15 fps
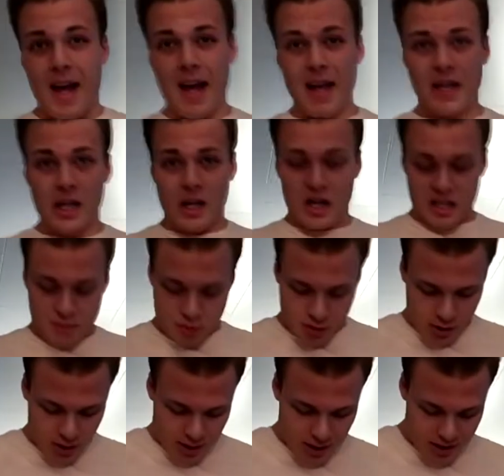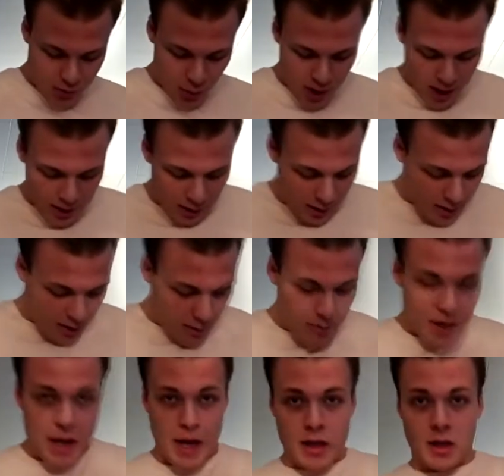And the last product as well
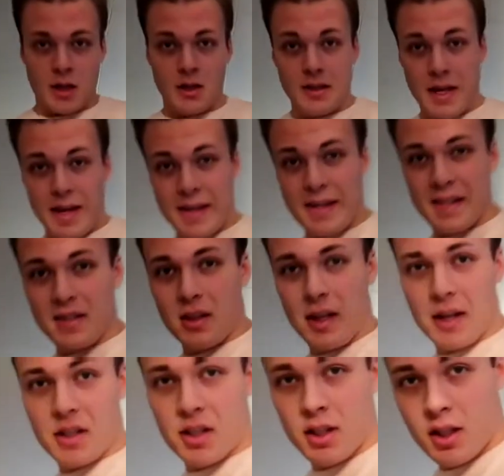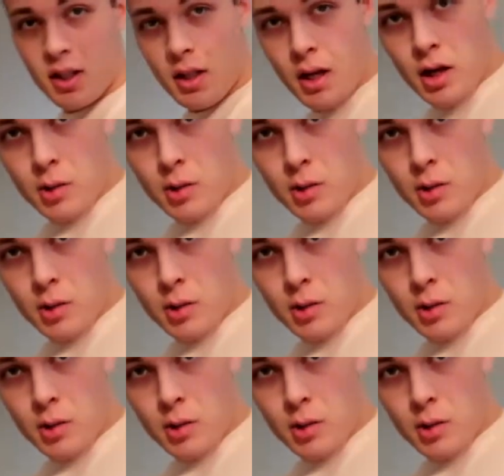being the Ease collection.